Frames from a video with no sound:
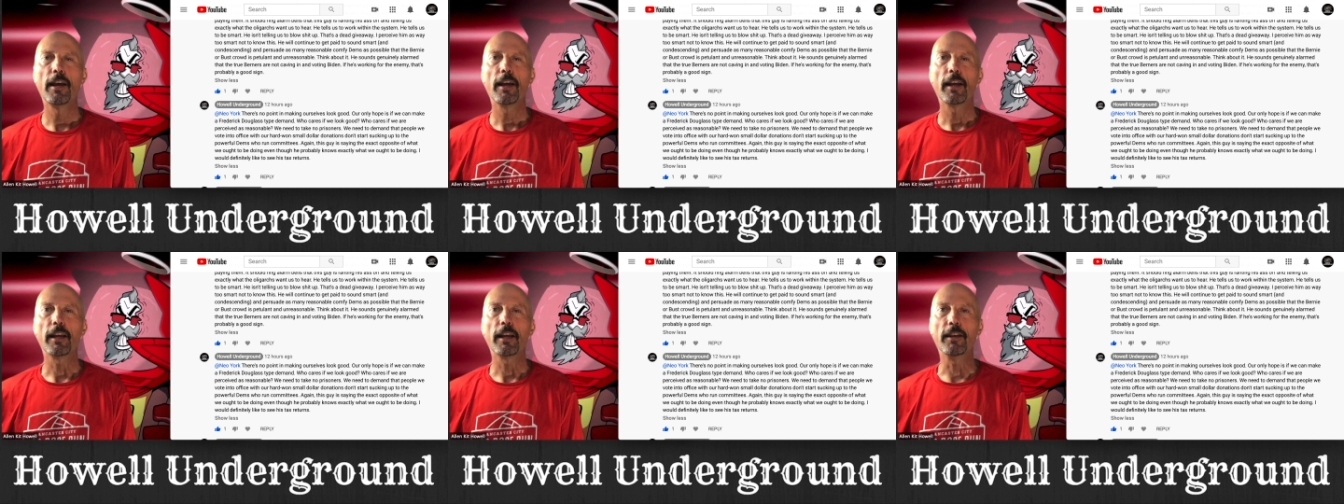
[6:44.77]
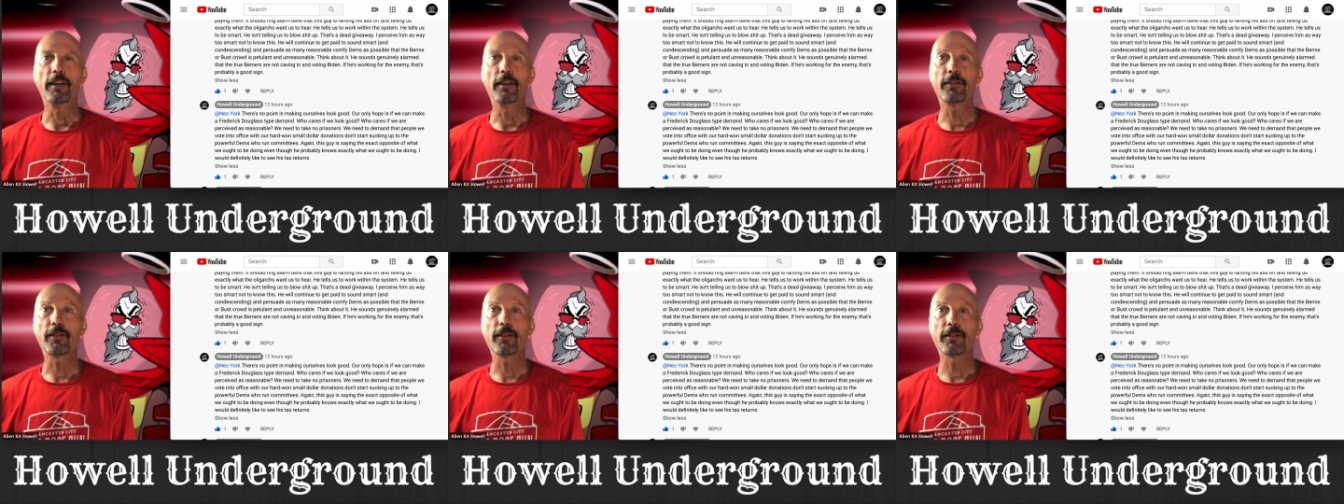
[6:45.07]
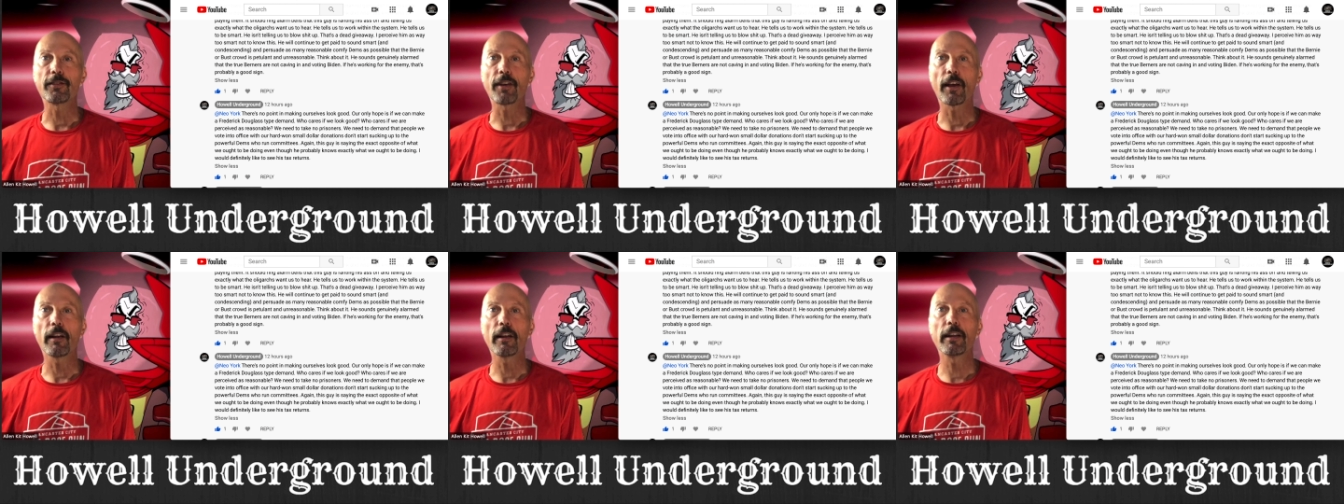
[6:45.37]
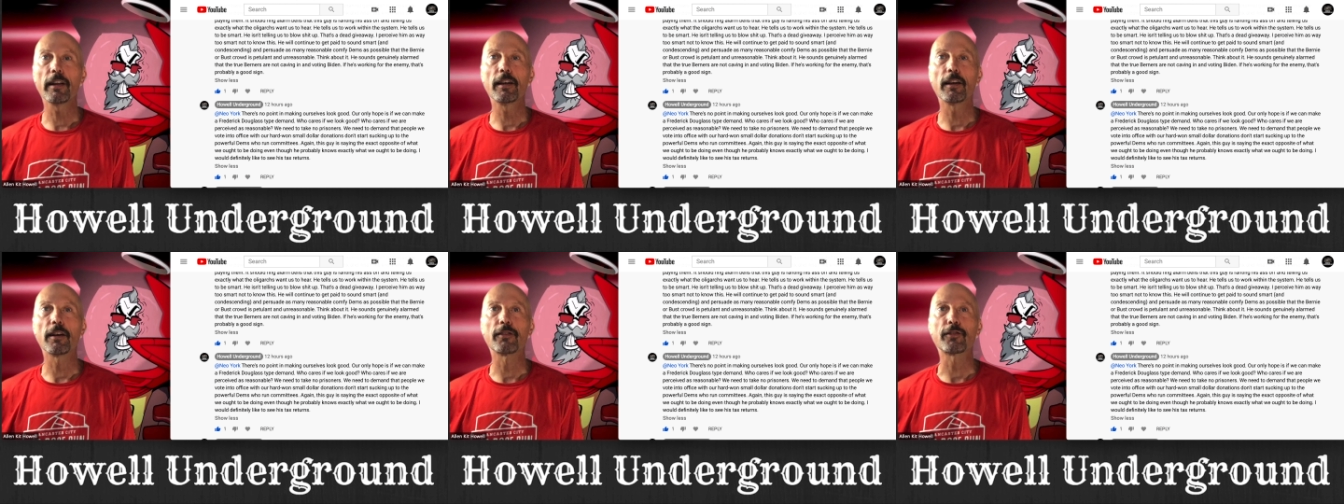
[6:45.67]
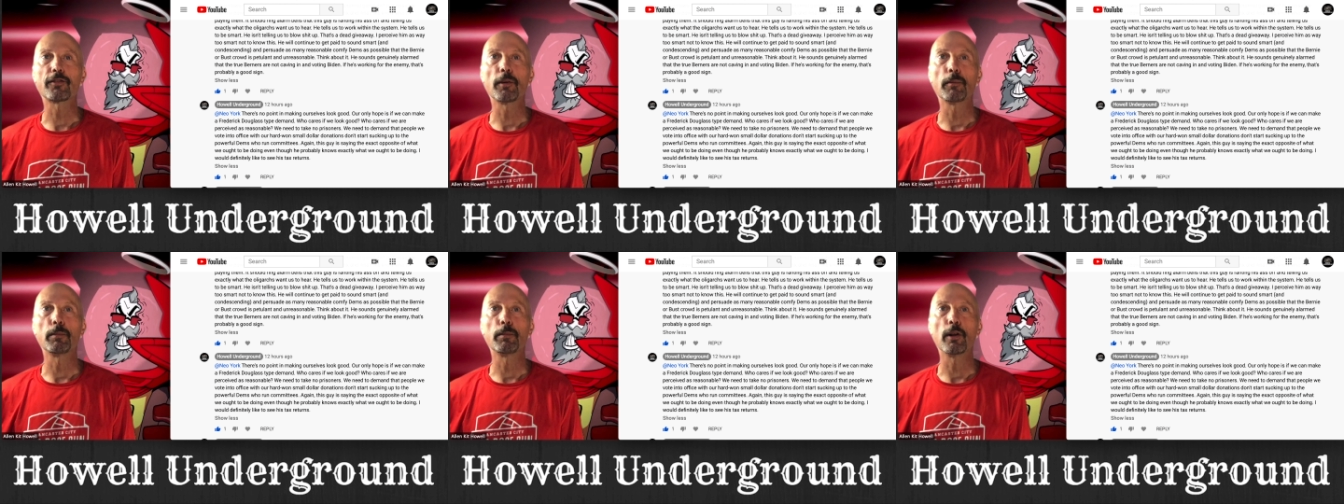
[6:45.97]
He isn't telling us
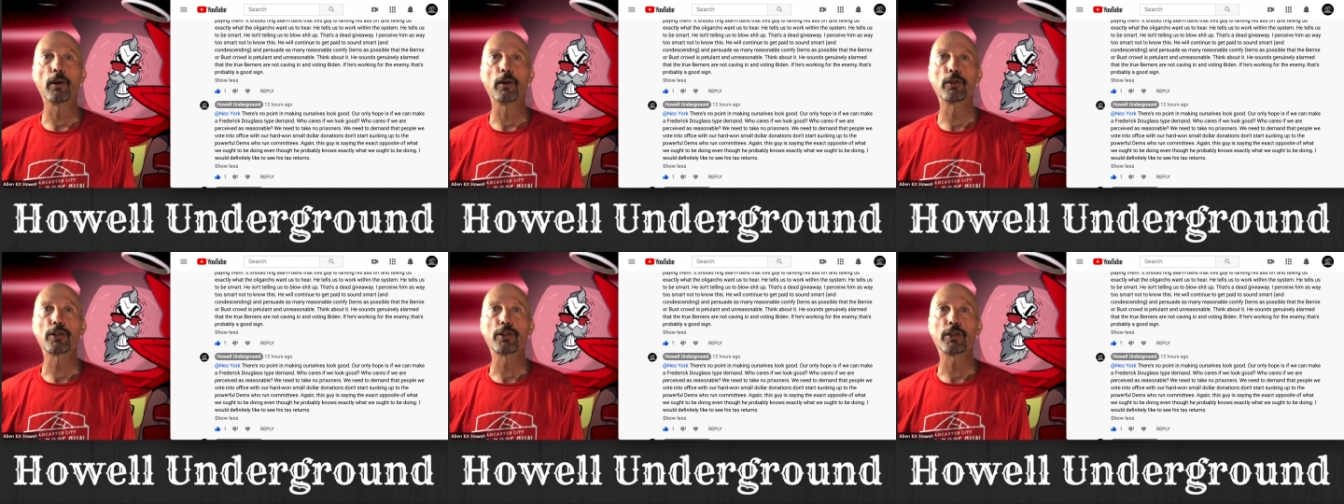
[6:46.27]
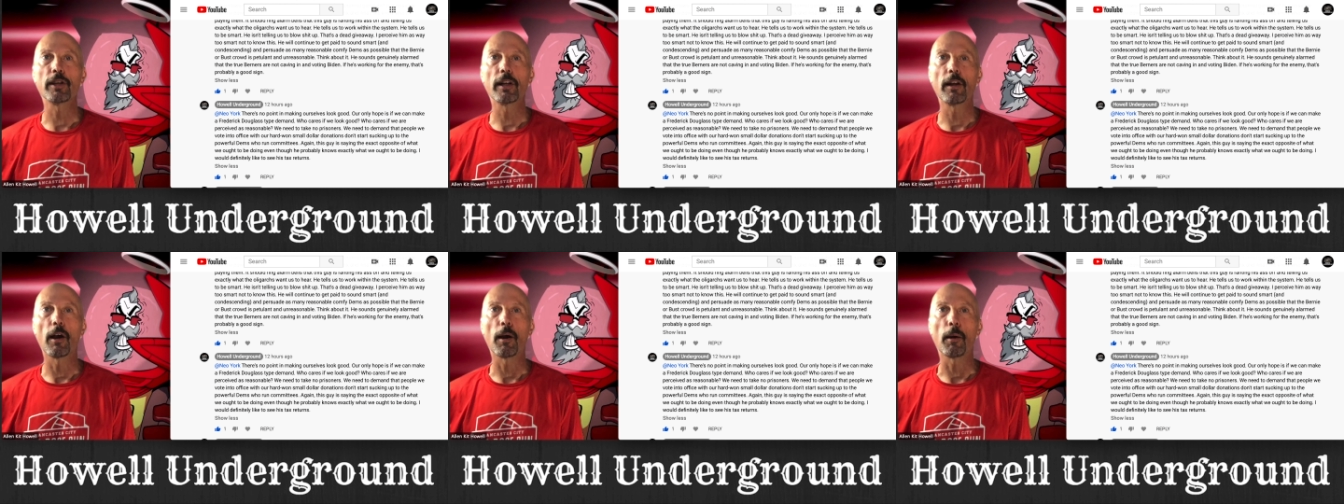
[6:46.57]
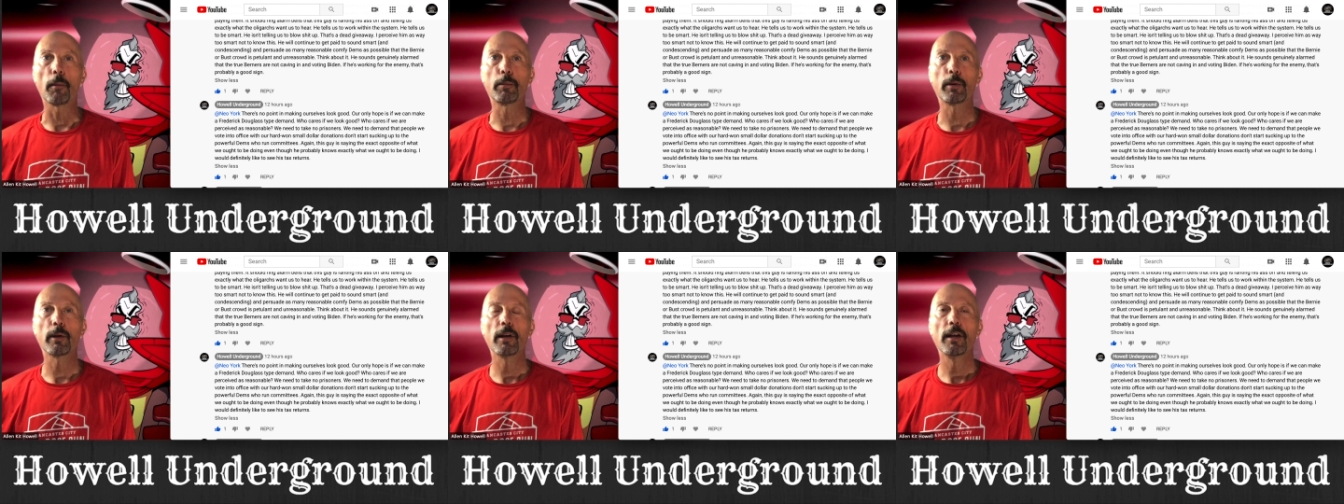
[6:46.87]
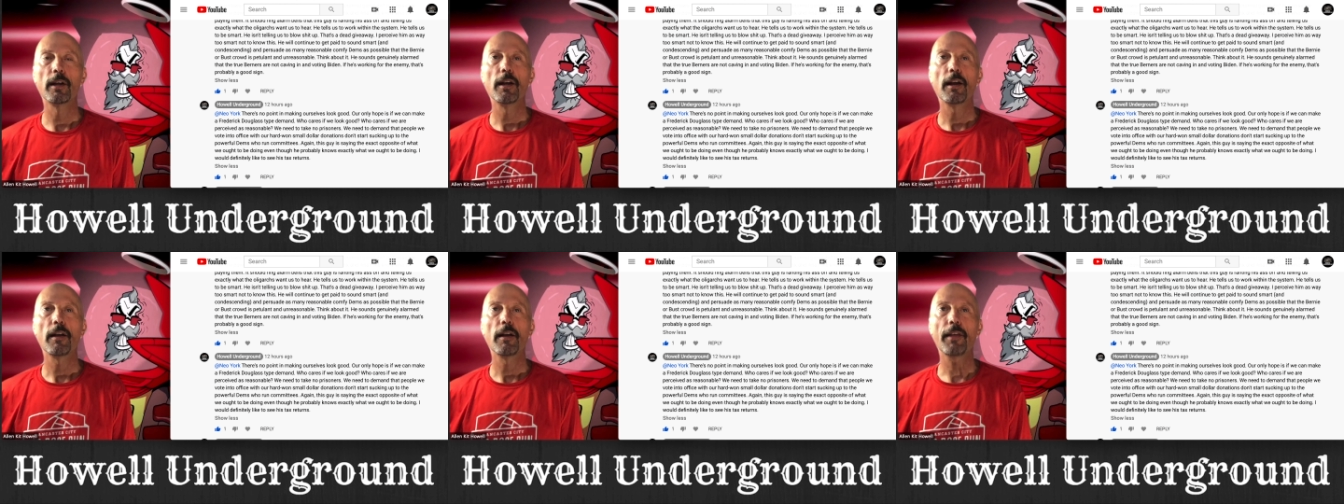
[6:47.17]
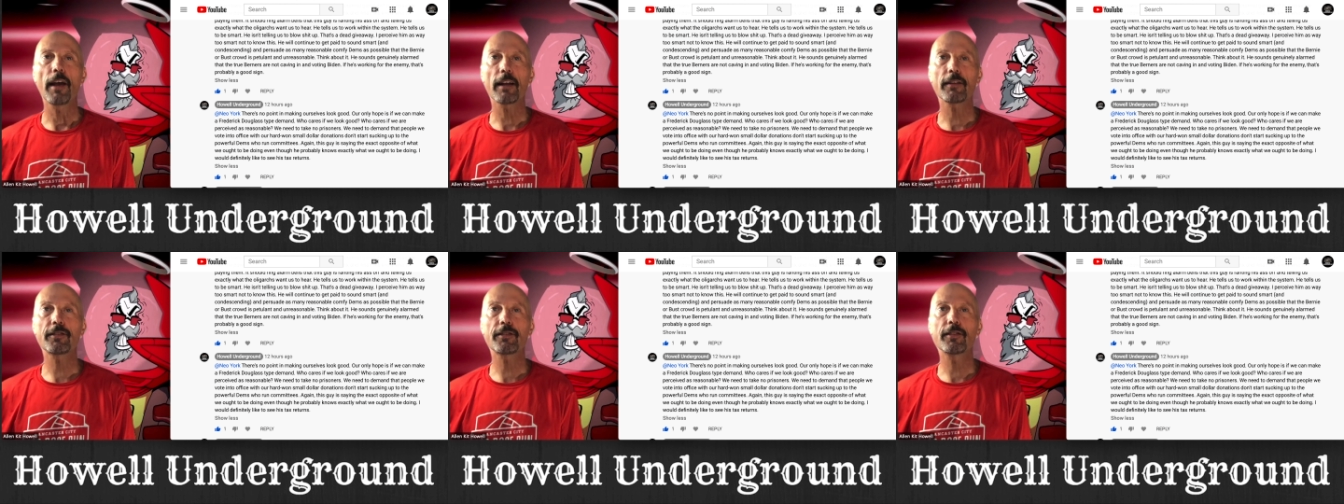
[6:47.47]
to blow shit up.
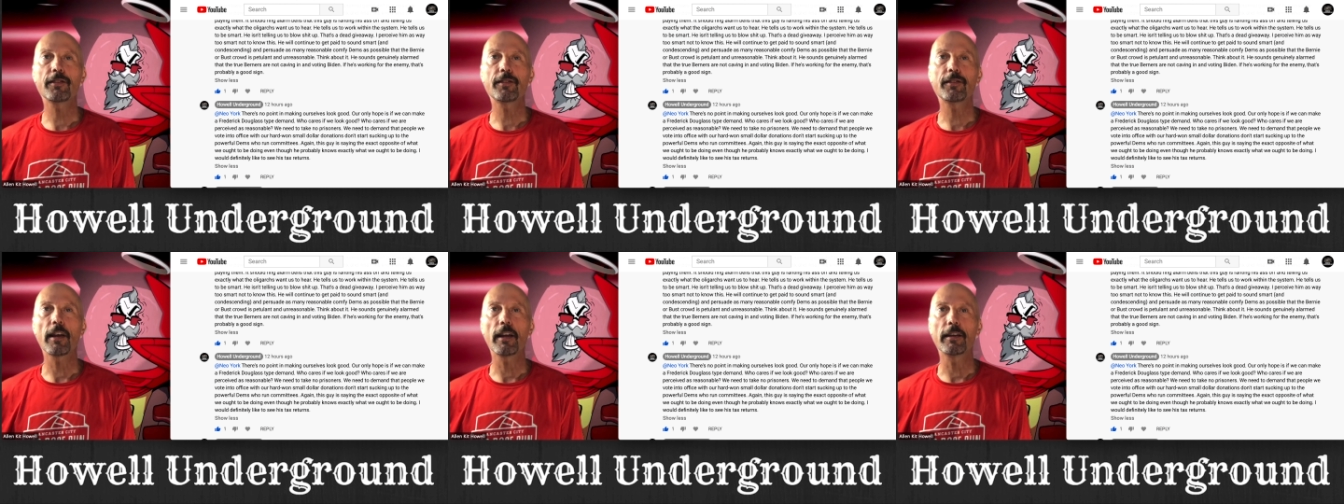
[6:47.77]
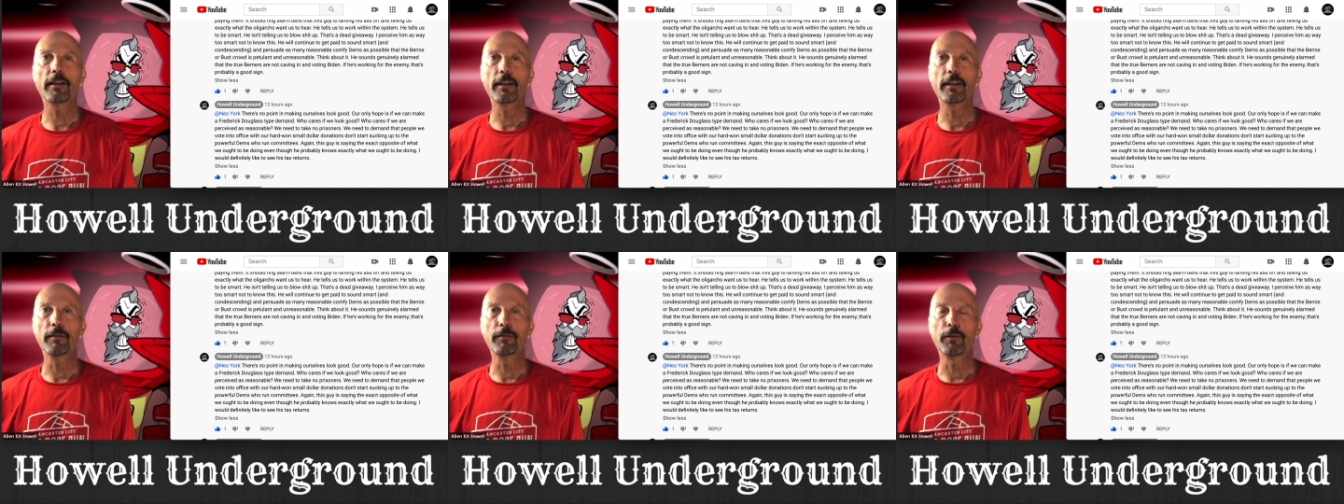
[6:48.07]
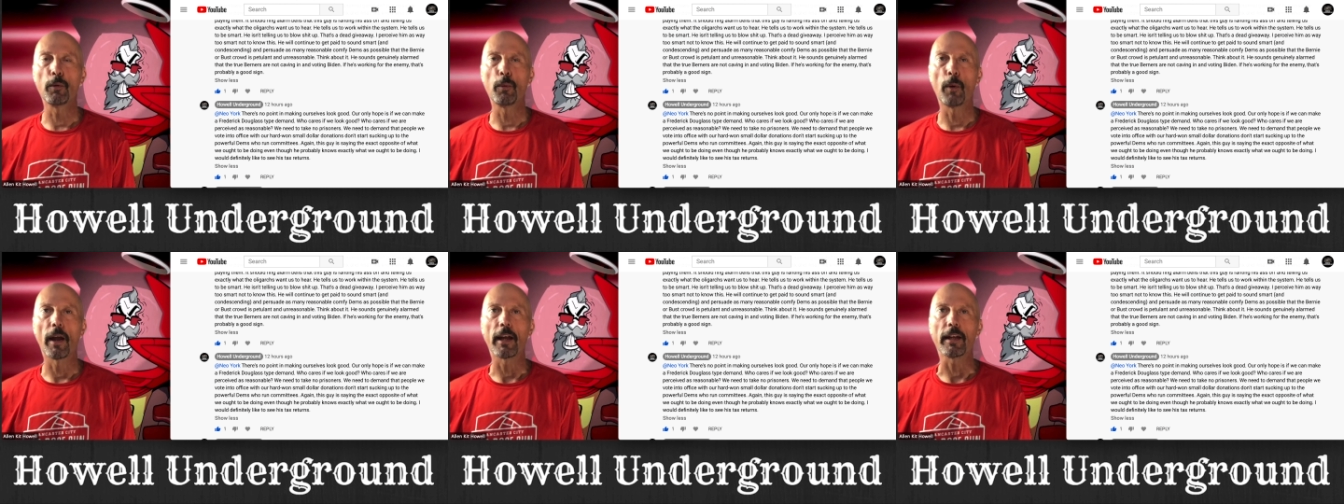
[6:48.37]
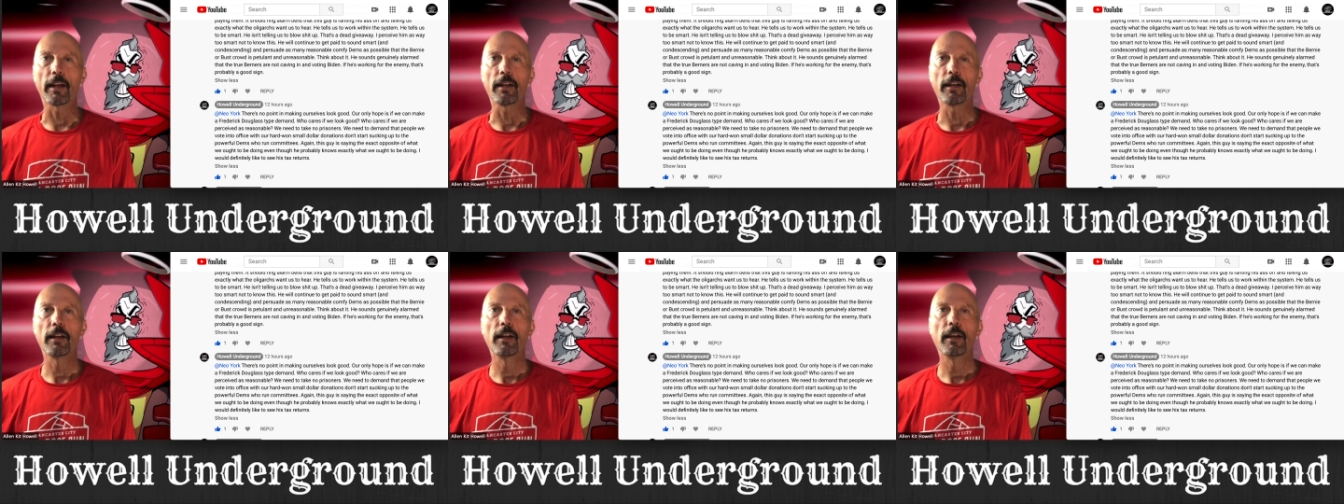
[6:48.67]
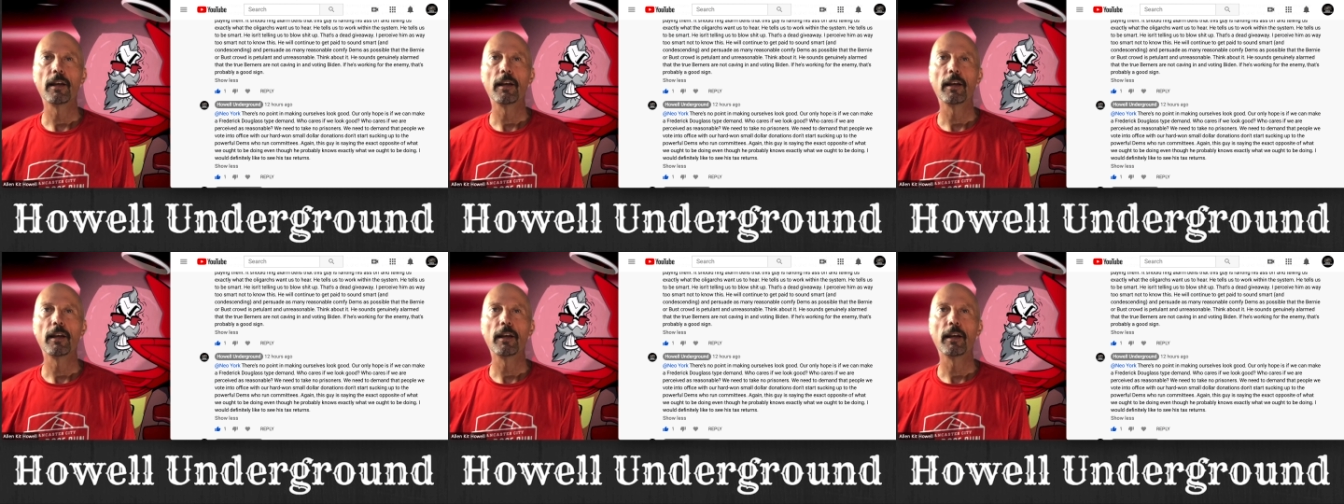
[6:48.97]
That's a dead giveaway.